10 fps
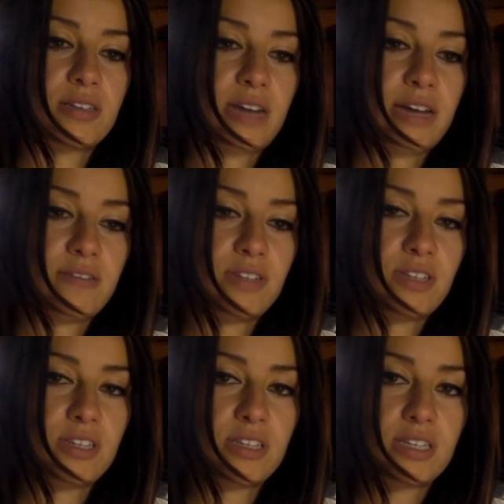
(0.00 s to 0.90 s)
dive
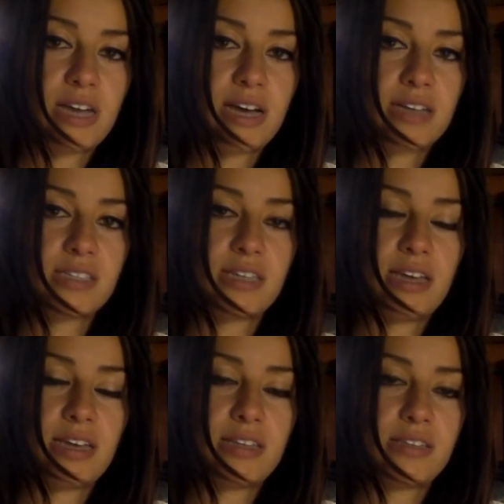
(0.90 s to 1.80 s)
into the text
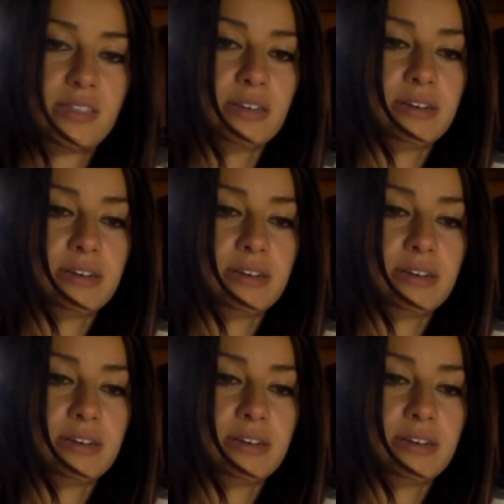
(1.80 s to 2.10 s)
and